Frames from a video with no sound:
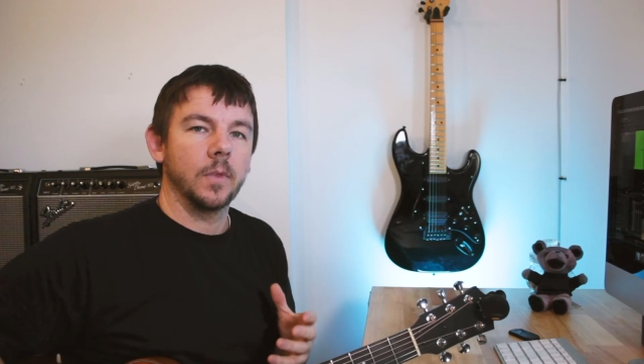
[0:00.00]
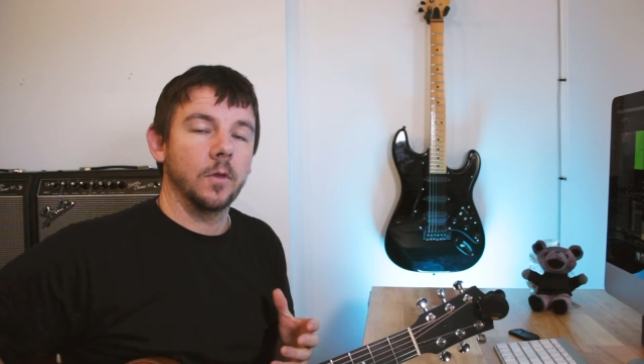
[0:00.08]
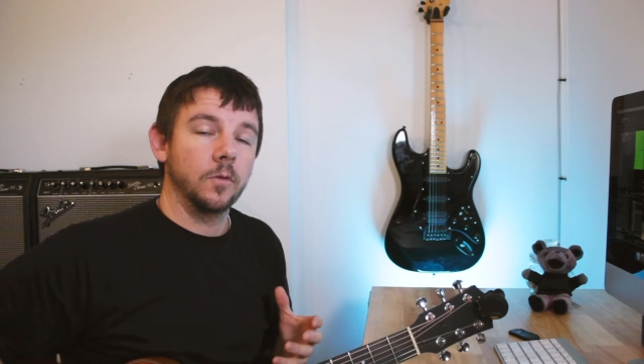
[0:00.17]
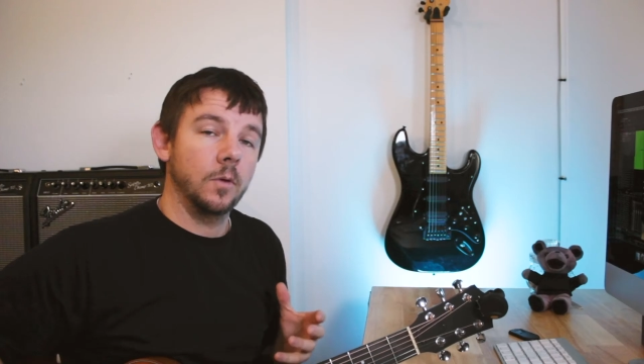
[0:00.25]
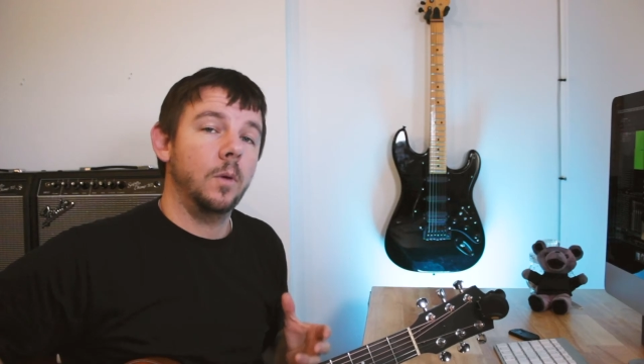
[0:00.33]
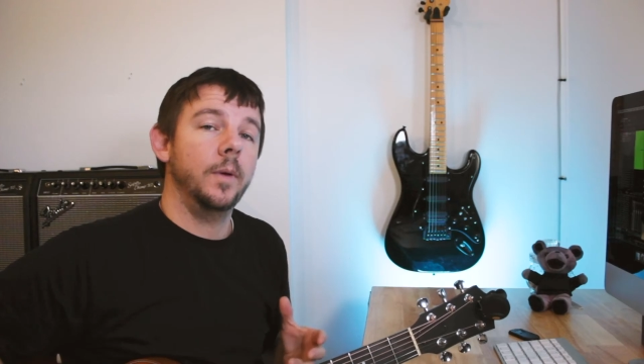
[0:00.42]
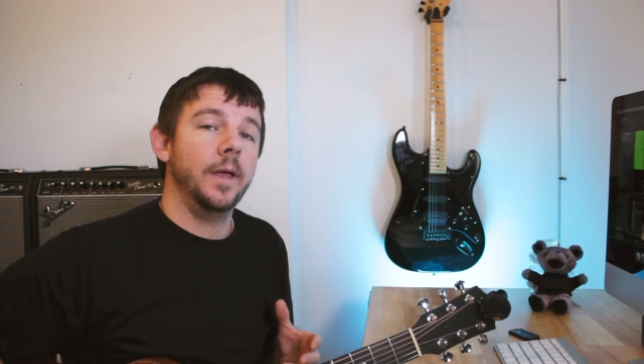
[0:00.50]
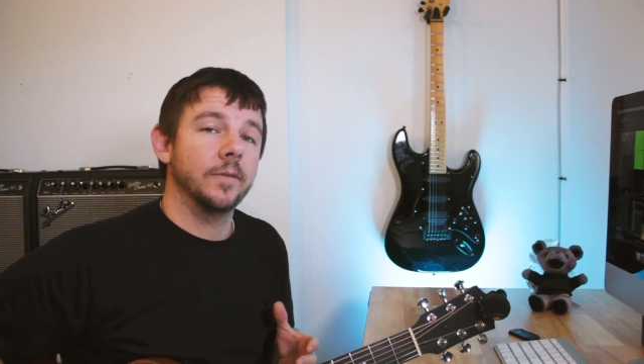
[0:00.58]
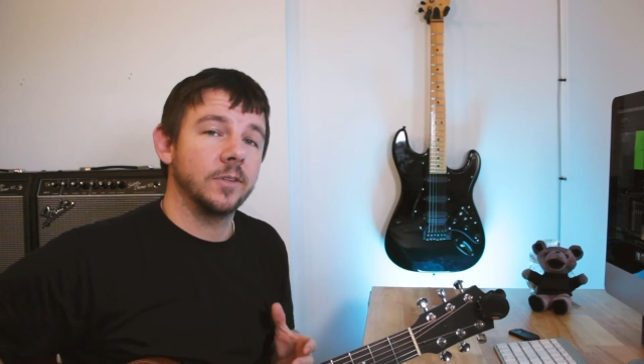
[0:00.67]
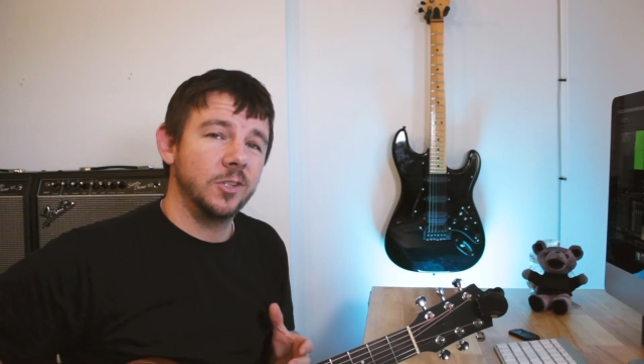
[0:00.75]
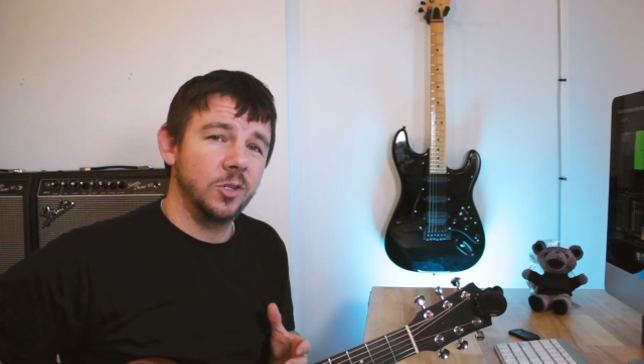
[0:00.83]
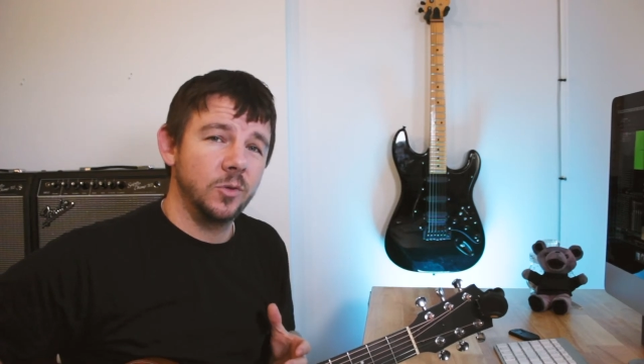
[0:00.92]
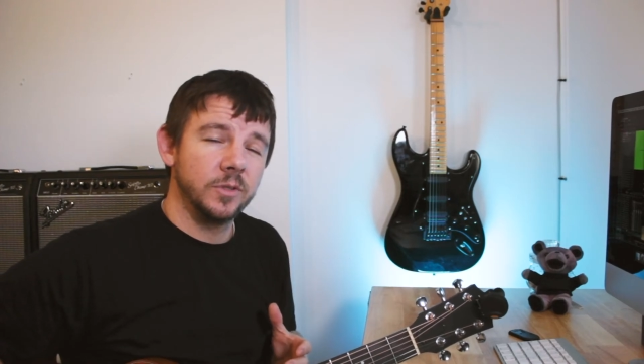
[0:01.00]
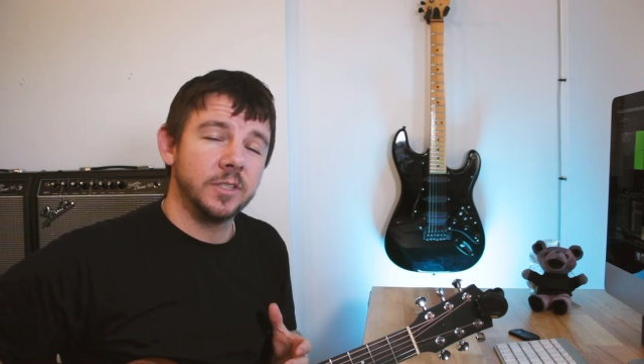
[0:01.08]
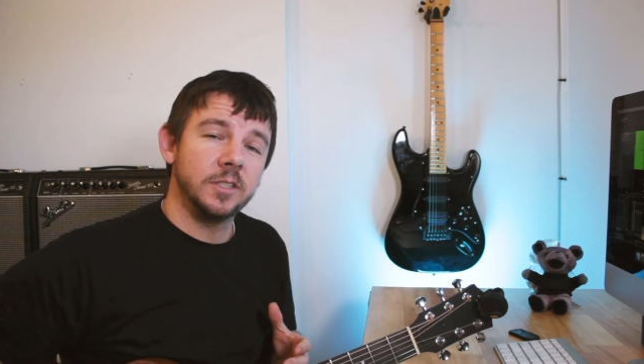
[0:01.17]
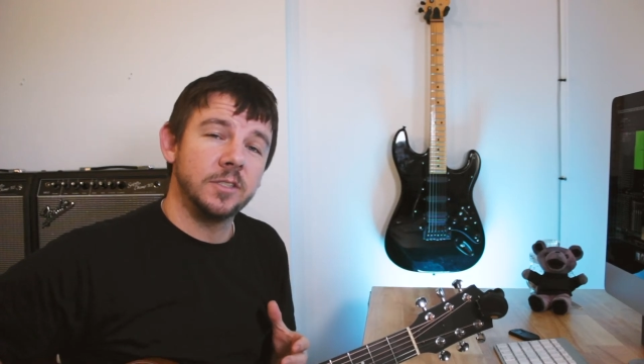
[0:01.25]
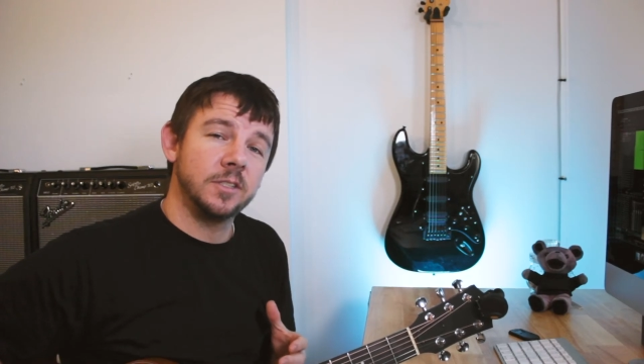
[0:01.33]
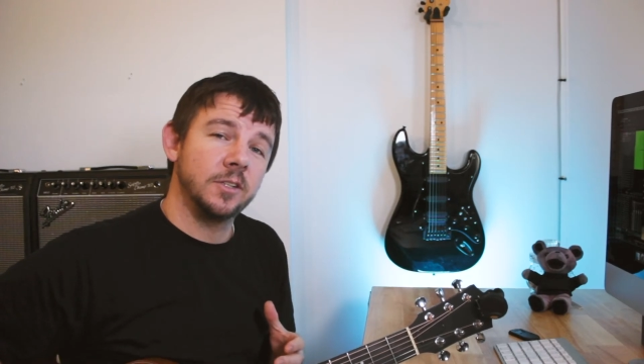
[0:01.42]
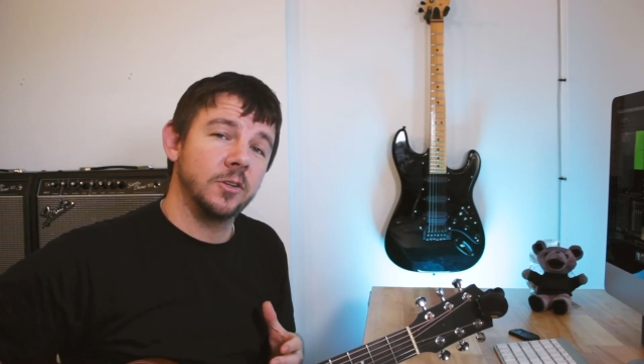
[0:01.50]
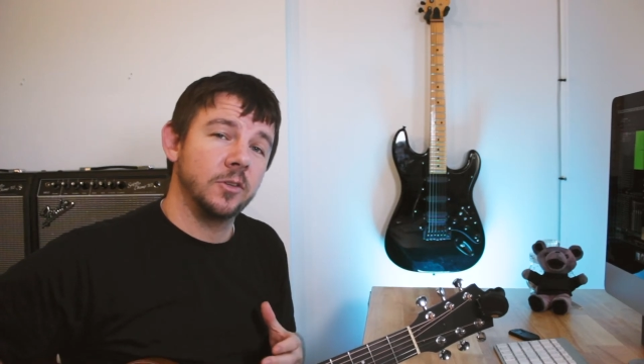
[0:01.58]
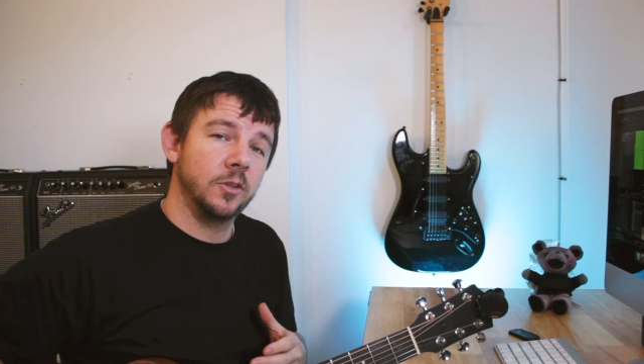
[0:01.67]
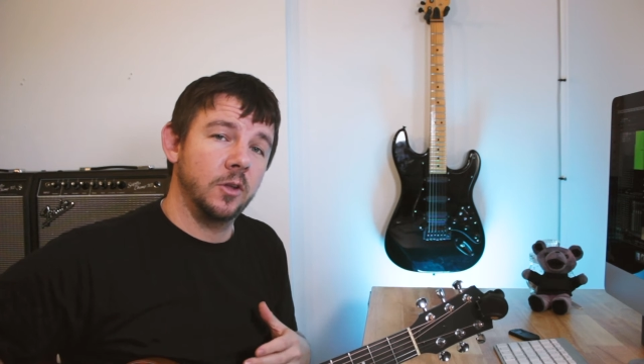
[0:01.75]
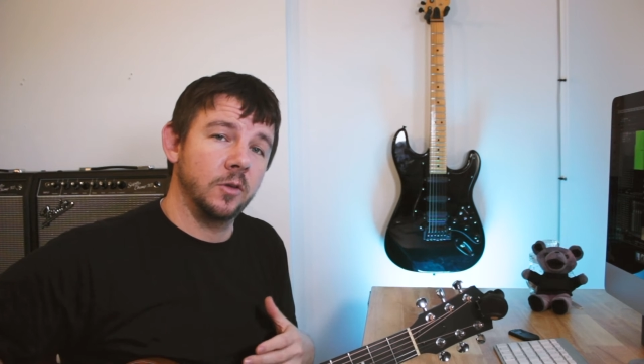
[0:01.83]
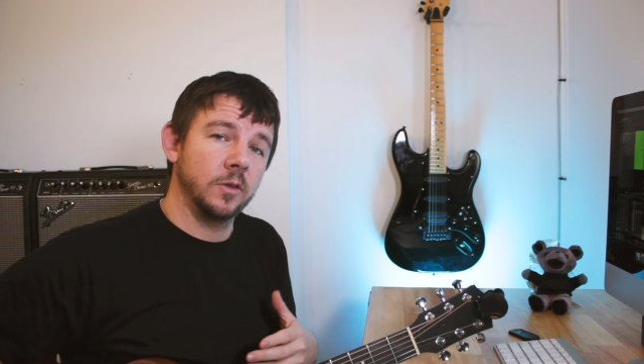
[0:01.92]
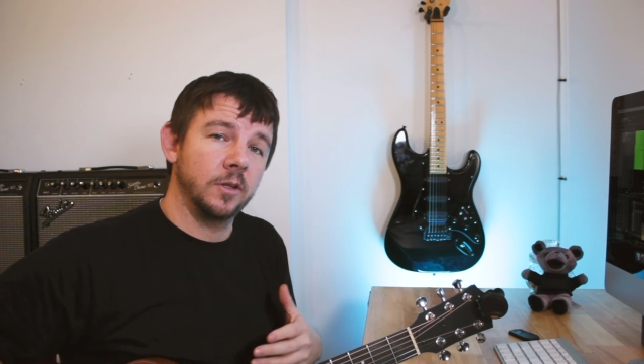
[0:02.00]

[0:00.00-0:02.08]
So all we have to do is consider the note